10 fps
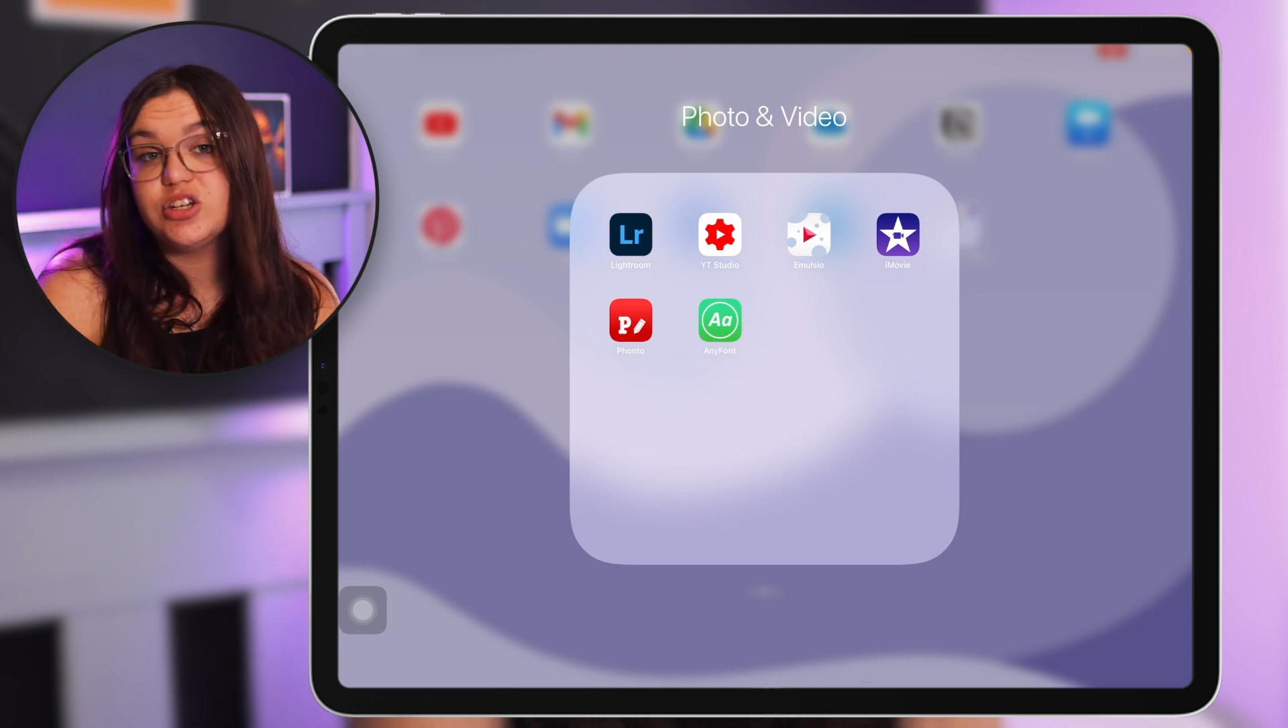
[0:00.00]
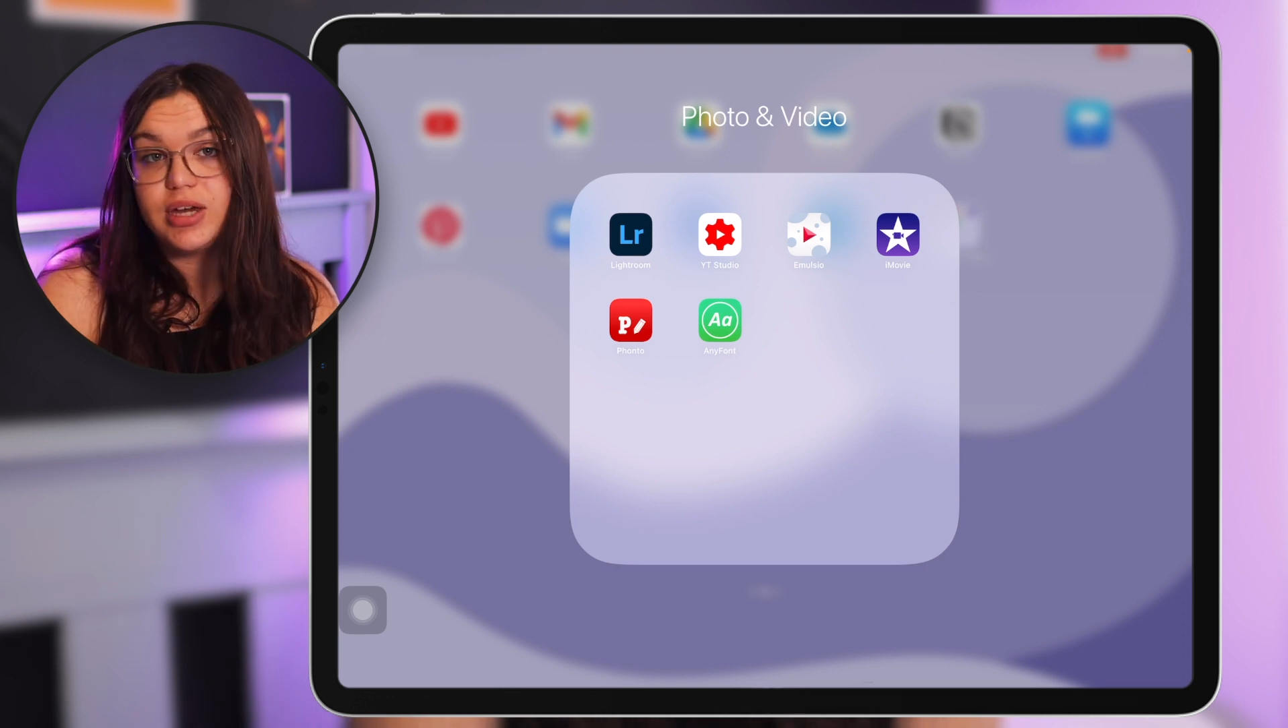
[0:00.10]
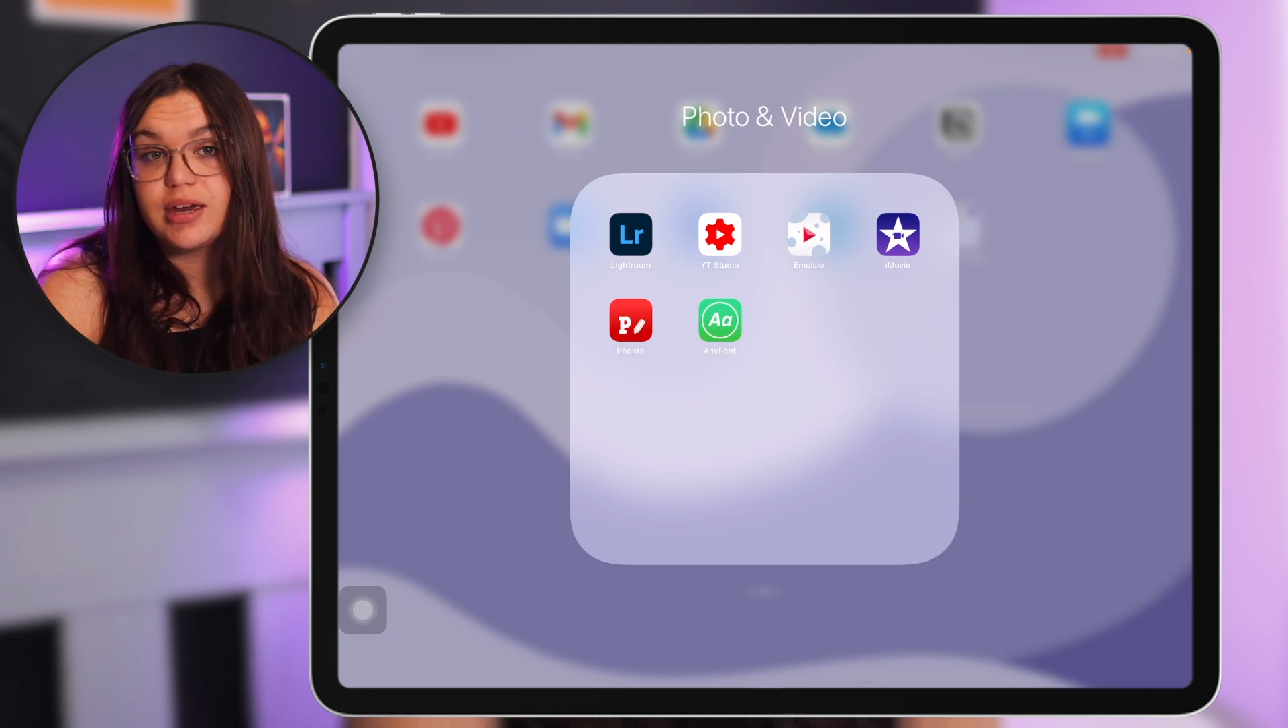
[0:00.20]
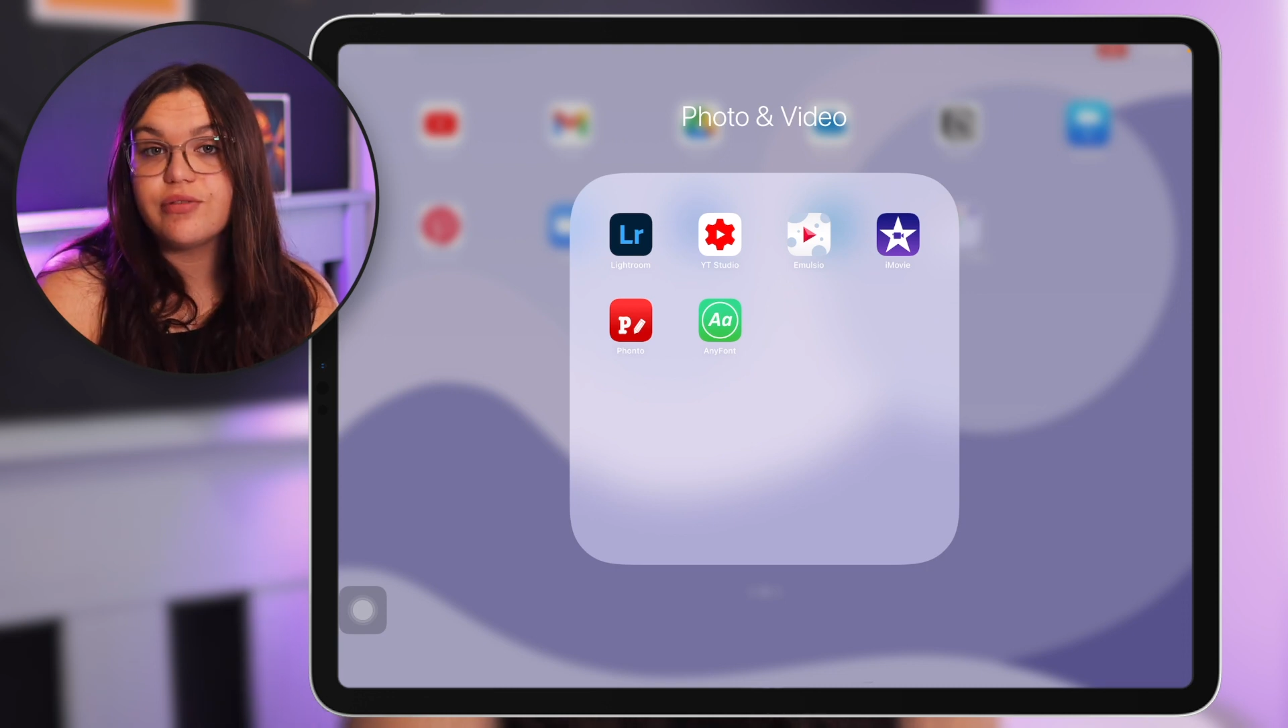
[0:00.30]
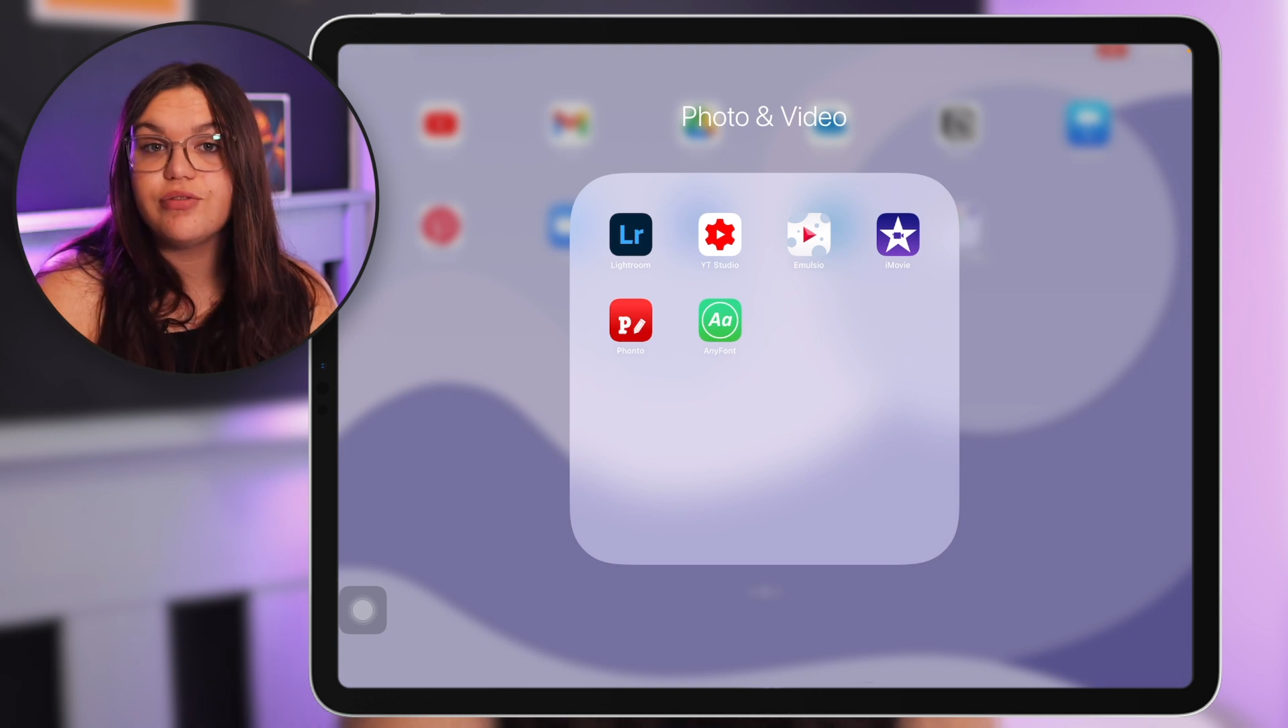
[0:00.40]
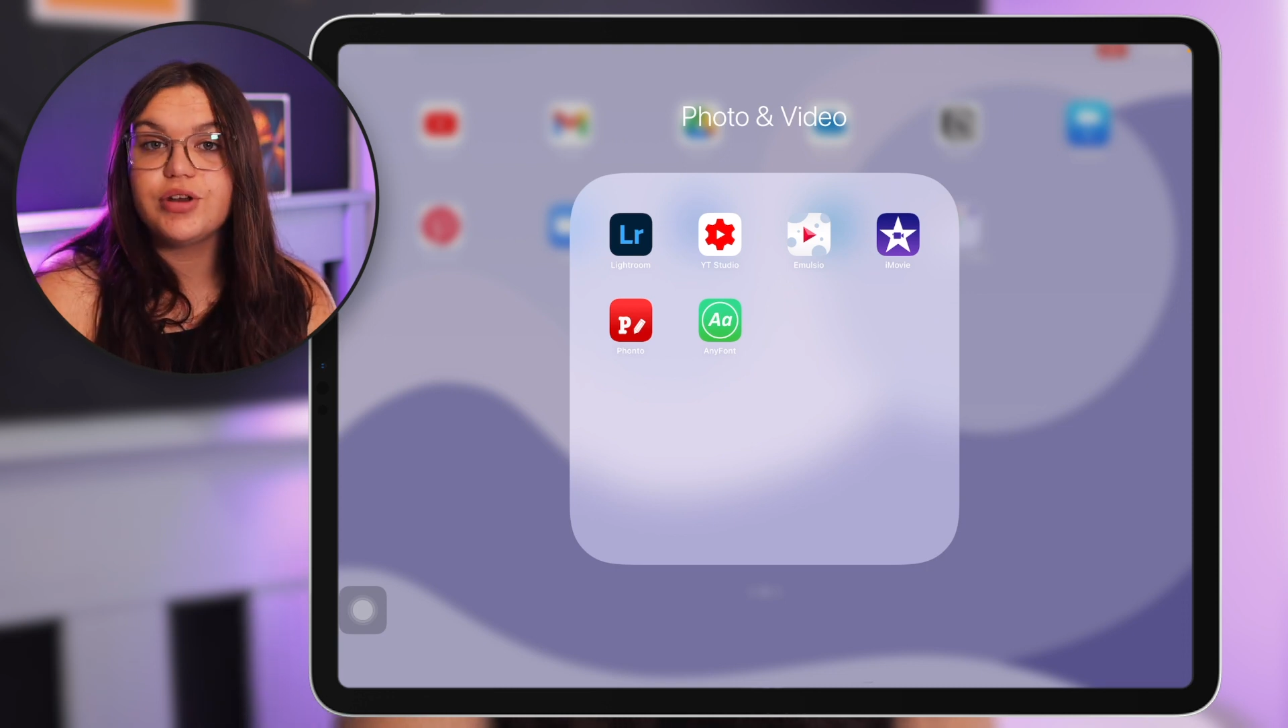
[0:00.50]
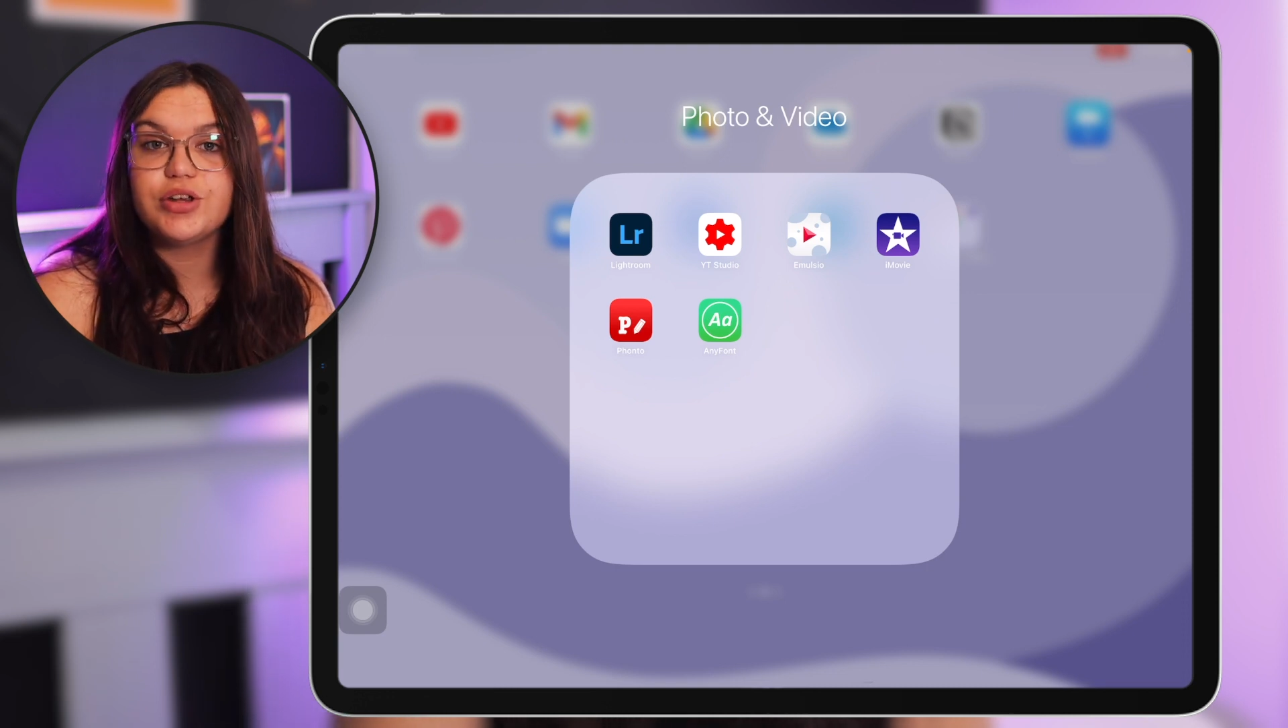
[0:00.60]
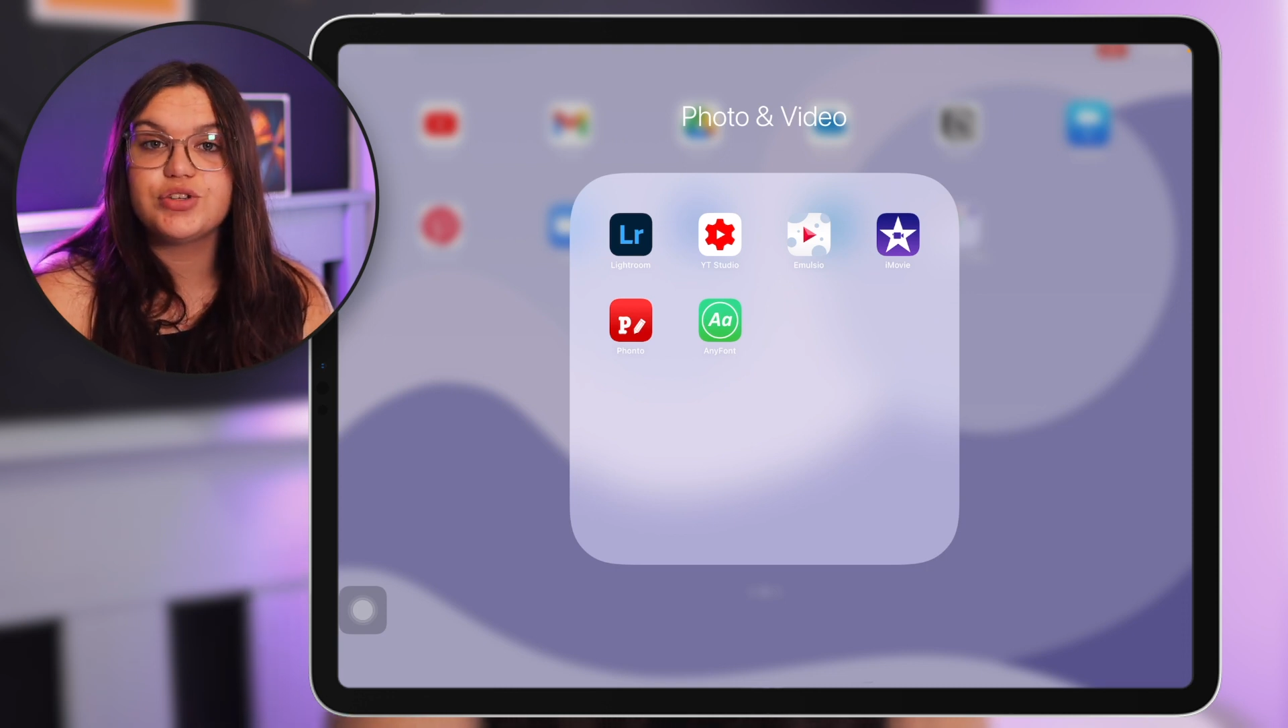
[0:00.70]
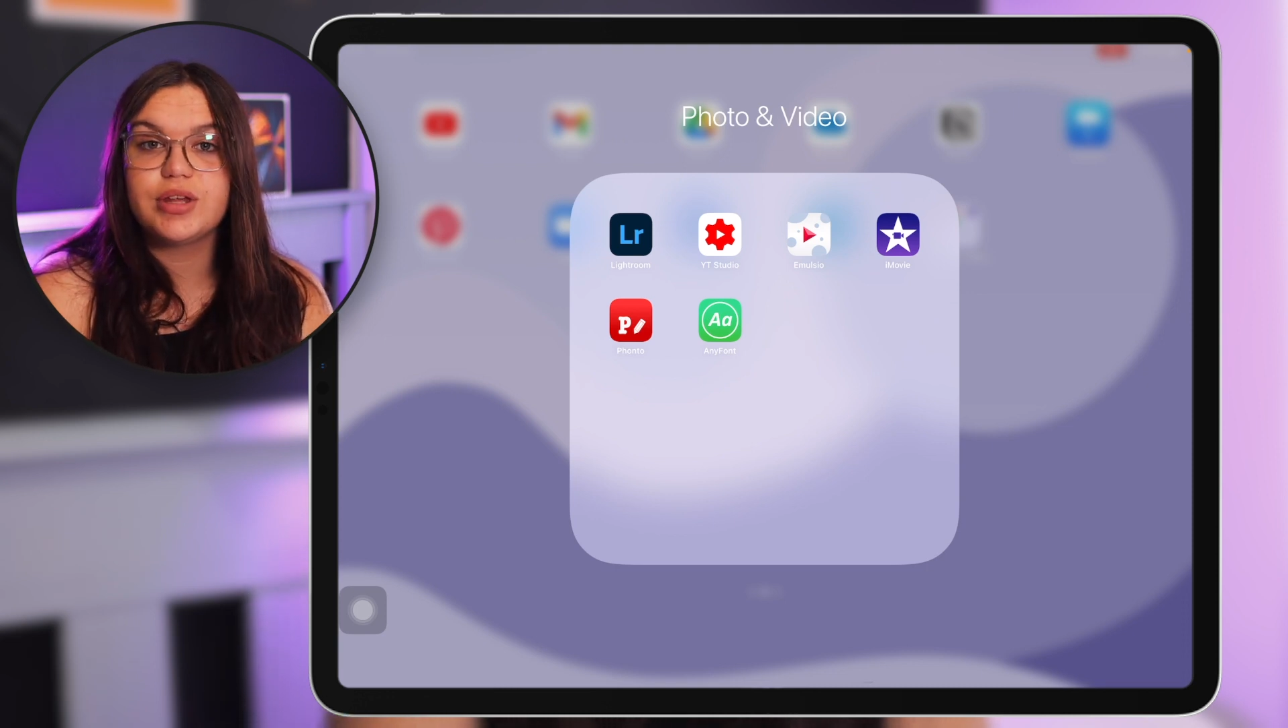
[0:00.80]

shaky footage